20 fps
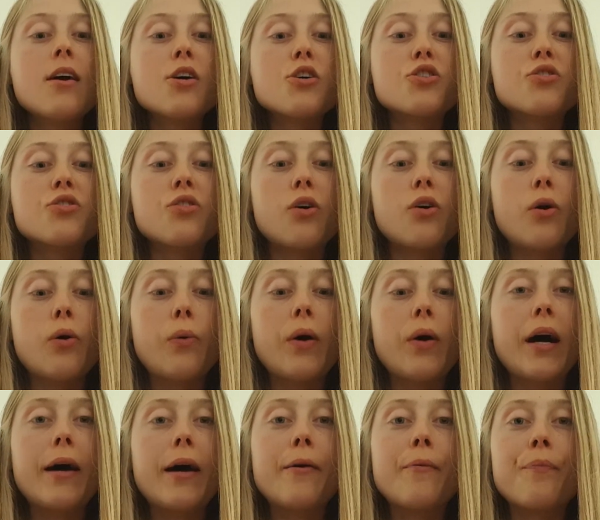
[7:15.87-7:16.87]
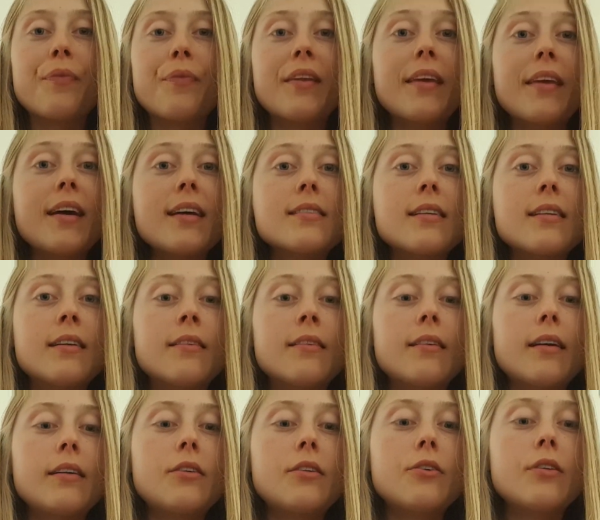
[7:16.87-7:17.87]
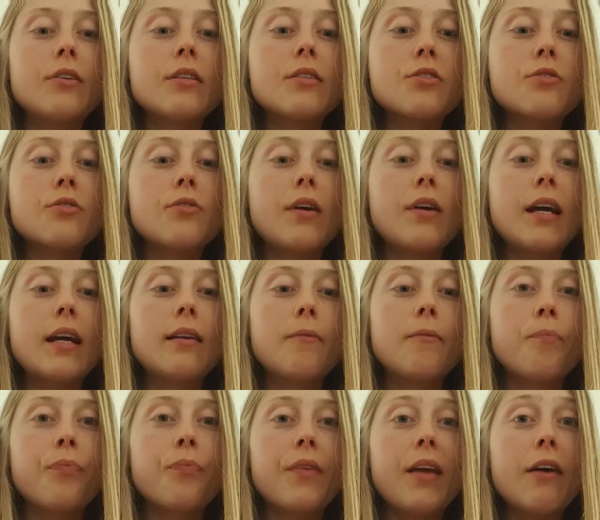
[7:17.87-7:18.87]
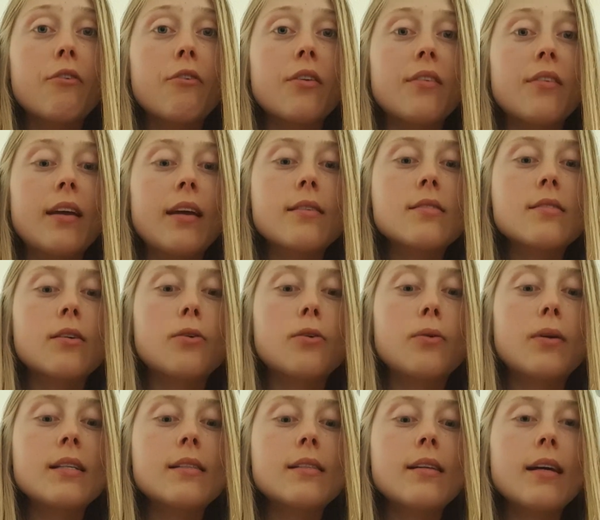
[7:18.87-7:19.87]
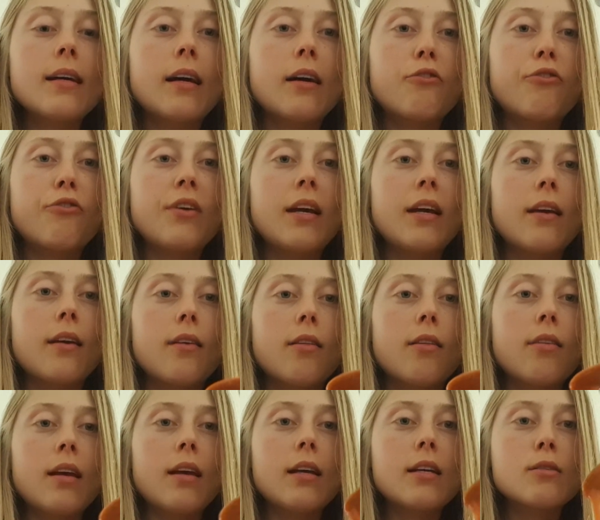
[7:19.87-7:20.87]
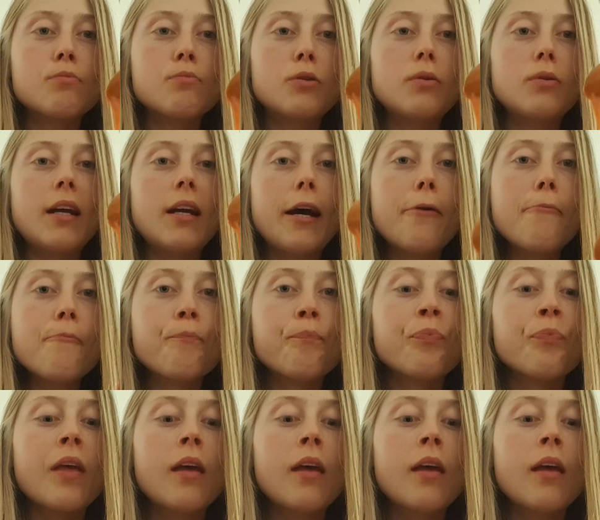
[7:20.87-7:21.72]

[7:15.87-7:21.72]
So um, yes, and I didn't strain everything. So it's like a thick, thick smoothie here.